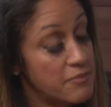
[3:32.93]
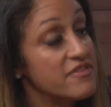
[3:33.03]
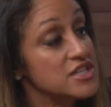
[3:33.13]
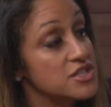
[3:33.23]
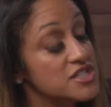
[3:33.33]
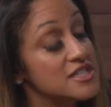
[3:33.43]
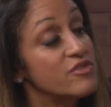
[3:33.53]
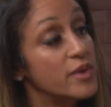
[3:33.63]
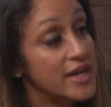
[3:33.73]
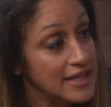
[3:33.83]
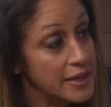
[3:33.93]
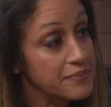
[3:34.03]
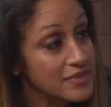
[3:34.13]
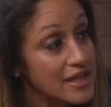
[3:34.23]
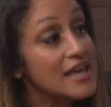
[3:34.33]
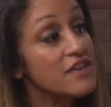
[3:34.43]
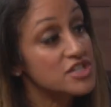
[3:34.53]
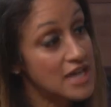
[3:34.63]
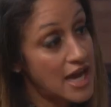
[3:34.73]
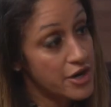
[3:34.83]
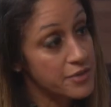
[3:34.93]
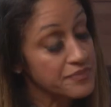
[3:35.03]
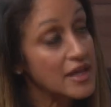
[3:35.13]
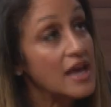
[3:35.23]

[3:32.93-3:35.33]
Professor Steve Quigley. He retired.